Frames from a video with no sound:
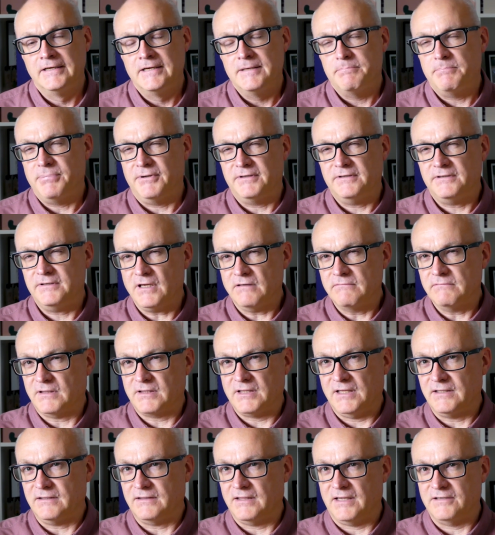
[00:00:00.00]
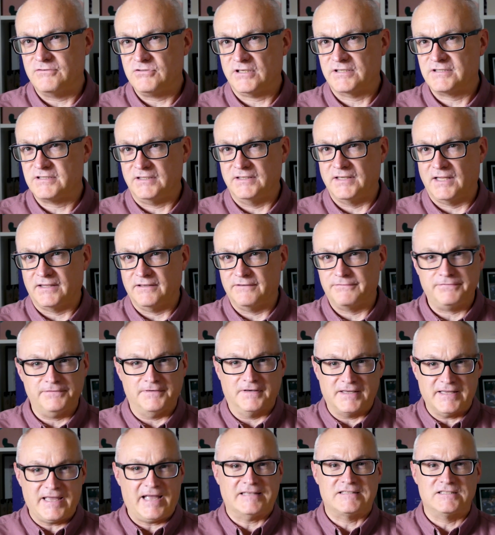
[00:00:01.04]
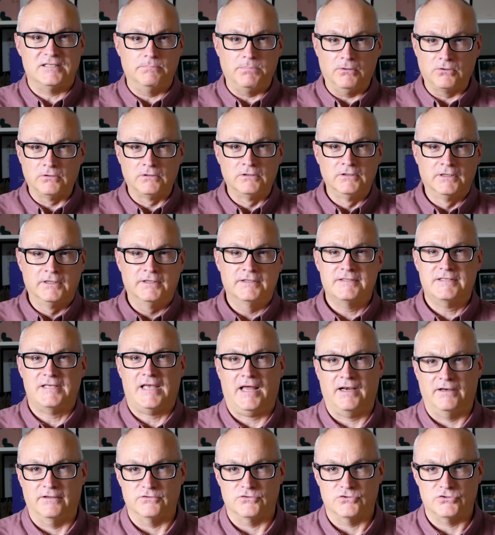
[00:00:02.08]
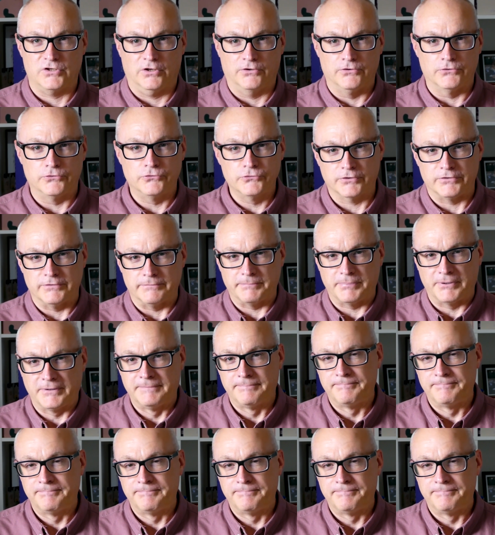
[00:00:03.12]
But don't think they're just another forgettable talent show group.